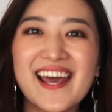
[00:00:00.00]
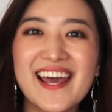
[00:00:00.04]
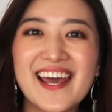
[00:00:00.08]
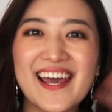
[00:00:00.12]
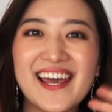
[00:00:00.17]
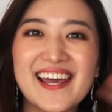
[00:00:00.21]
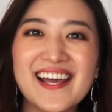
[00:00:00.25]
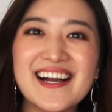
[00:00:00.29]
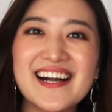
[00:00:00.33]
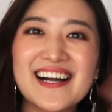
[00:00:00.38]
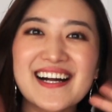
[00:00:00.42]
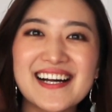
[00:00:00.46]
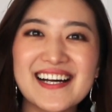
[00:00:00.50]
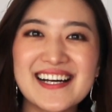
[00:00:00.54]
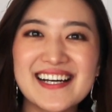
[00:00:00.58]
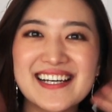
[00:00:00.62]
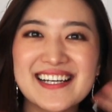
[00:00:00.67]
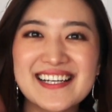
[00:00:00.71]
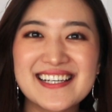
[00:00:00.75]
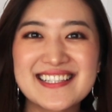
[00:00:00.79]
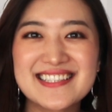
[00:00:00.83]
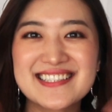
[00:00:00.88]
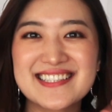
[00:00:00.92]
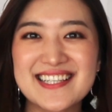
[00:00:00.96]
Hey
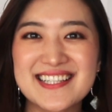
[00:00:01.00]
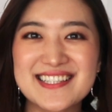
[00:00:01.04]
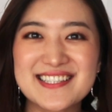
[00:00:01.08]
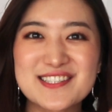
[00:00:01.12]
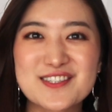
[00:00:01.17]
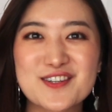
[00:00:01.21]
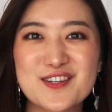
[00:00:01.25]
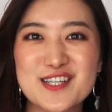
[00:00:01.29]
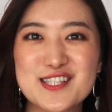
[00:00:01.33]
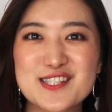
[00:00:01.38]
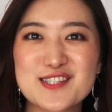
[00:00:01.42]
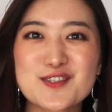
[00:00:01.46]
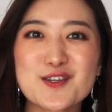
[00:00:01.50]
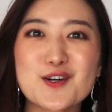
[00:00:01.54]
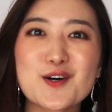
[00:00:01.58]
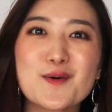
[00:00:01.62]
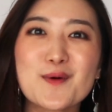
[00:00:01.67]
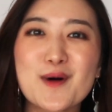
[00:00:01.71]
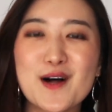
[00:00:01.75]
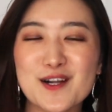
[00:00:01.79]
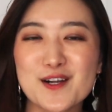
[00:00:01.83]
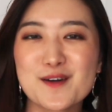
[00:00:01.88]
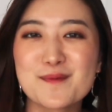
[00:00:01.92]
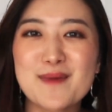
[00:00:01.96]
guys, it's Crystal.
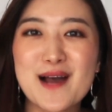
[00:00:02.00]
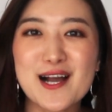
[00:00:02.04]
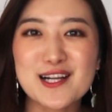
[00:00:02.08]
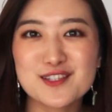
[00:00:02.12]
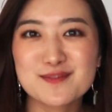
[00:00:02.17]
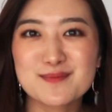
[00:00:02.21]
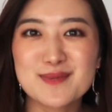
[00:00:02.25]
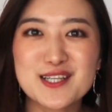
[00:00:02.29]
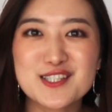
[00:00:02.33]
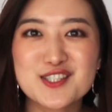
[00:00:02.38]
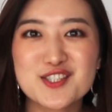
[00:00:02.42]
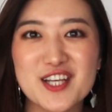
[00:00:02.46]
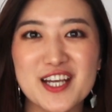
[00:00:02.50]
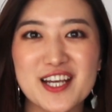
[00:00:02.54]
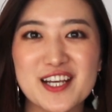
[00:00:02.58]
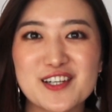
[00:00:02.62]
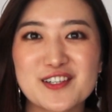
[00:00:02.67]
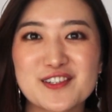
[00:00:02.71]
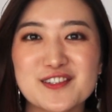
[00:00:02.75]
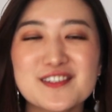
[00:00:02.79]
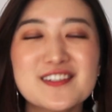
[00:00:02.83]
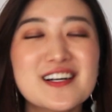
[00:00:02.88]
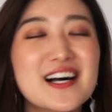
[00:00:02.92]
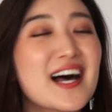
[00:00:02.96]
Welcome back to my
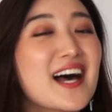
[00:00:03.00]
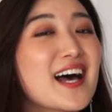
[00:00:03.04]
channel.